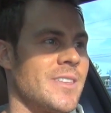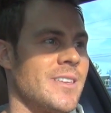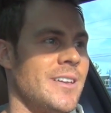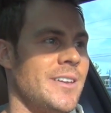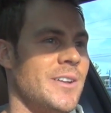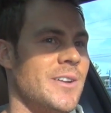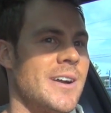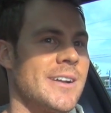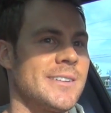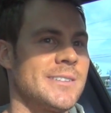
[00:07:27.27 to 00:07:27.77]

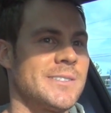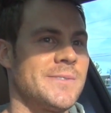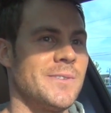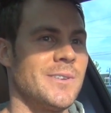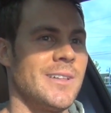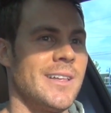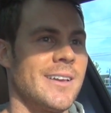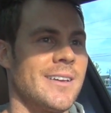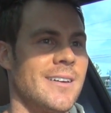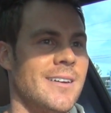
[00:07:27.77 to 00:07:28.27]
you know, I just
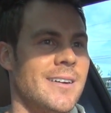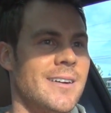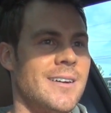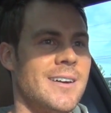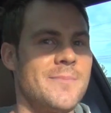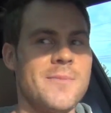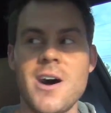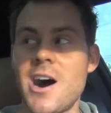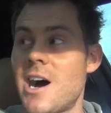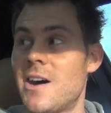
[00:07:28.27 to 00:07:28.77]
feel like,
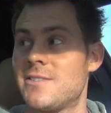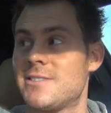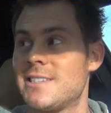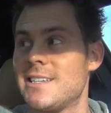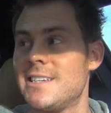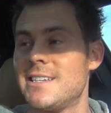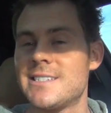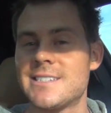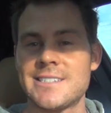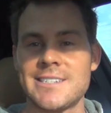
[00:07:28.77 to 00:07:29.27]
oh, I'm off
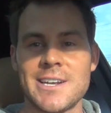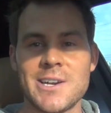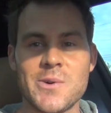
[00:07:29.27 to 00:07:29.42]
season.